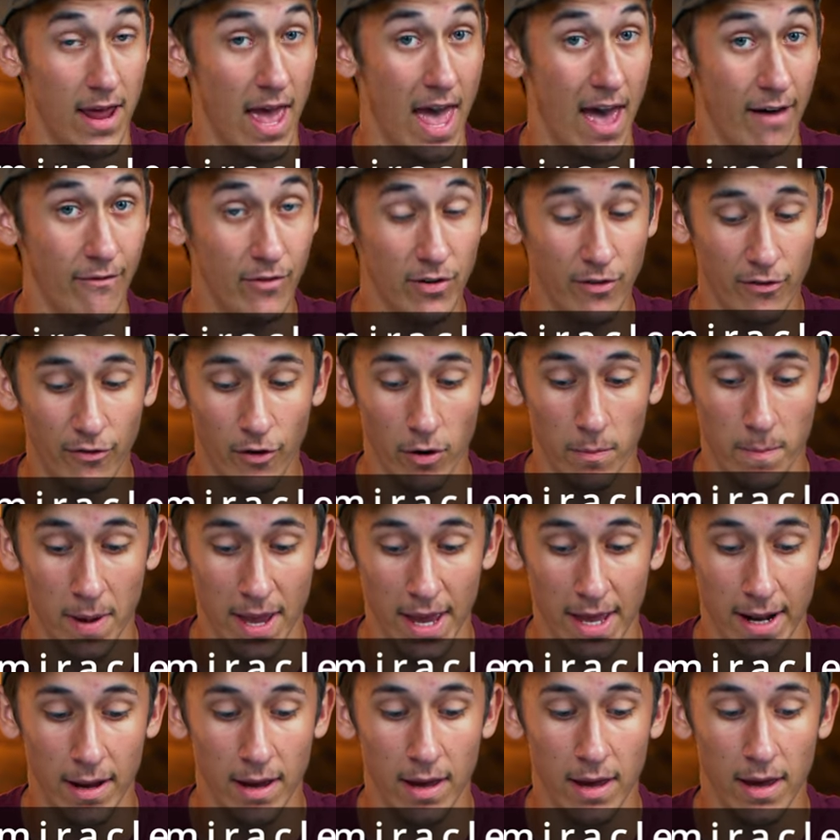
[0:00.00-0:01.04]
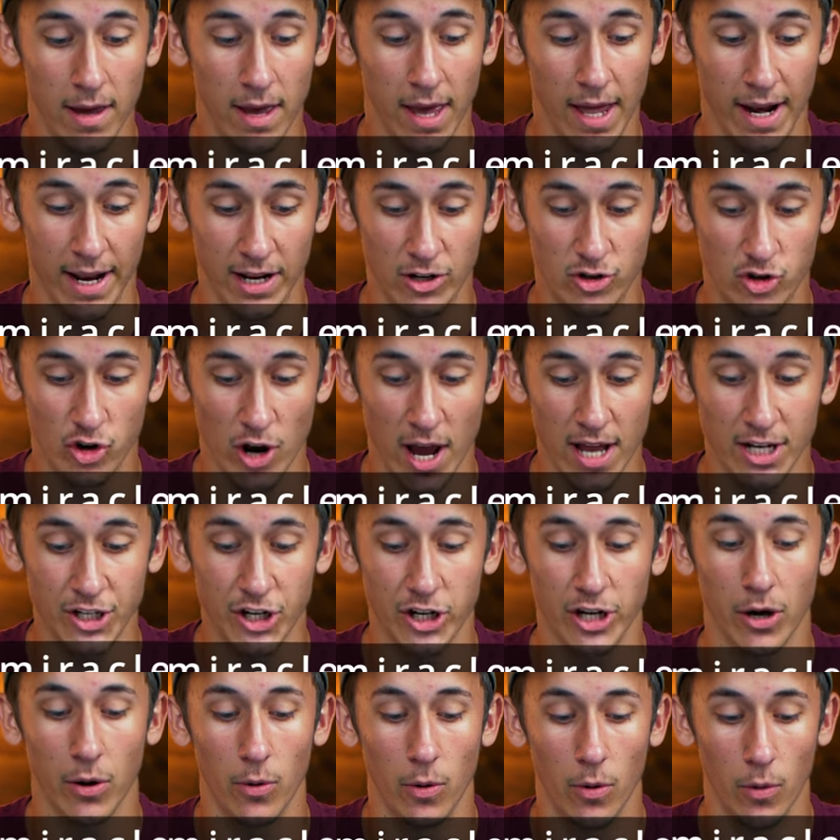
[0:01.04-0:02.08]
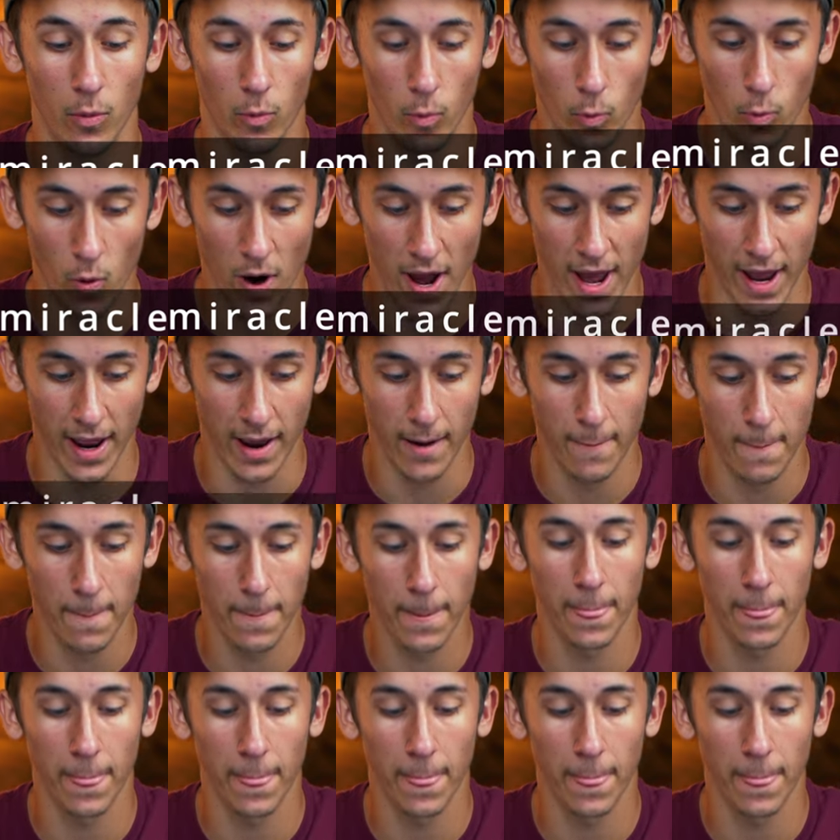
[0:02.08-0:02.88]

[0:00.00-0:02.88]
heaven forbid, in a tragic way."